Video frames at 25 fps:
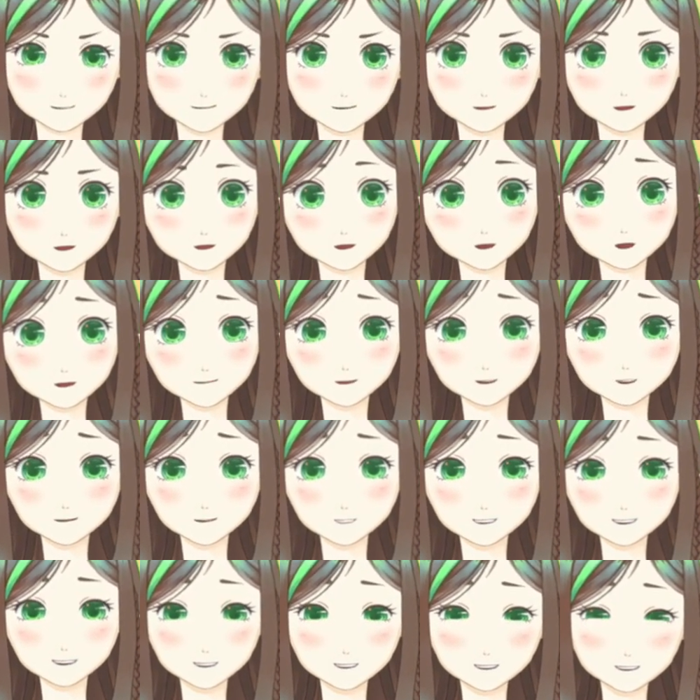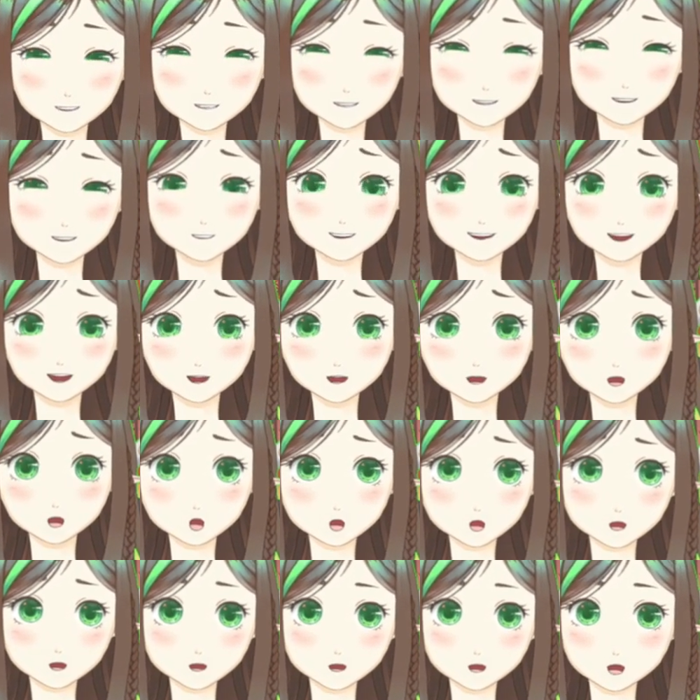was implementing scene transitions.